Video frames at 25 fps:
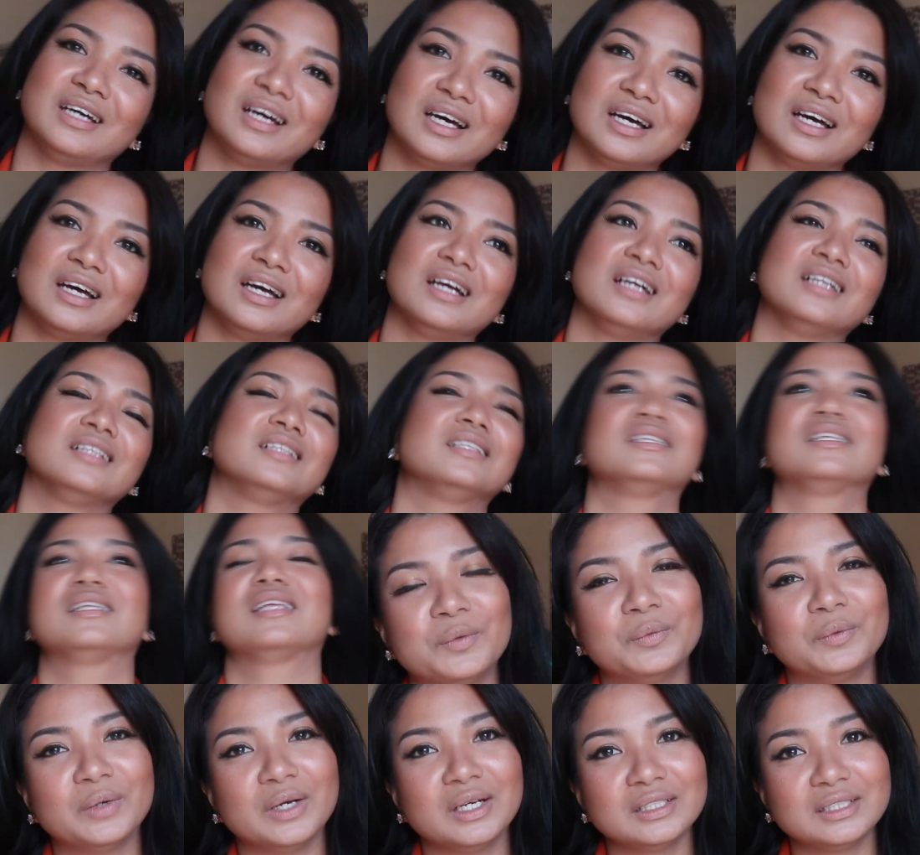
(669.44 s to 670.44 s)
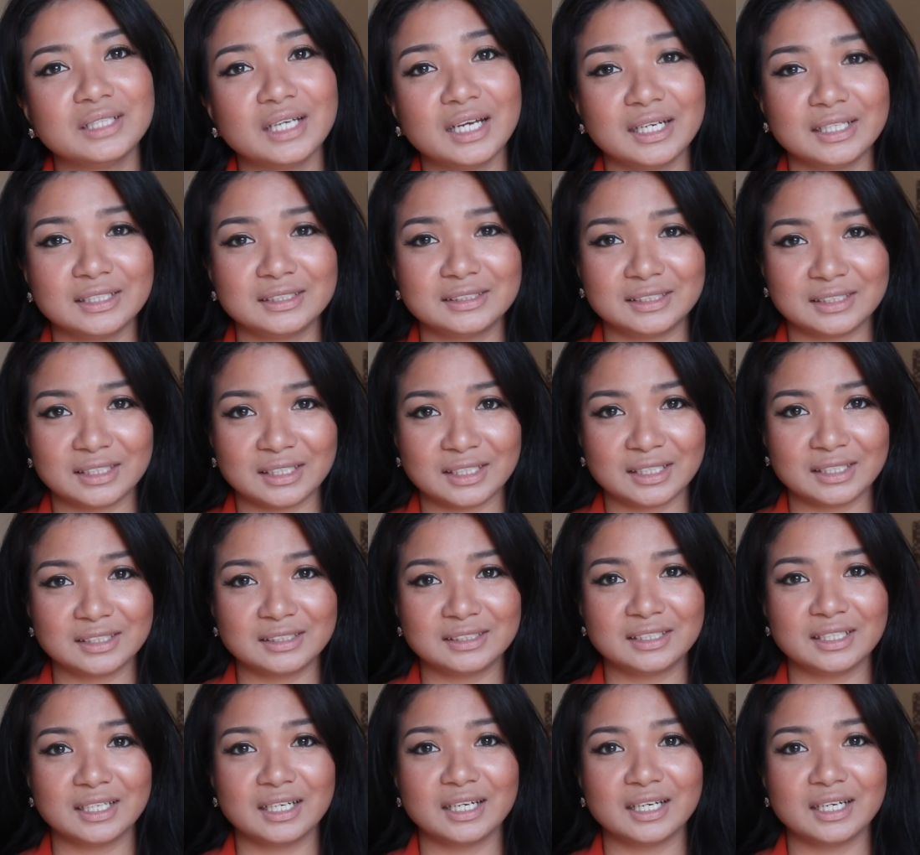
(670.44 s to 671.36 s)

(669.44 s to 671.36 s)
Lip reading: gut. What I did,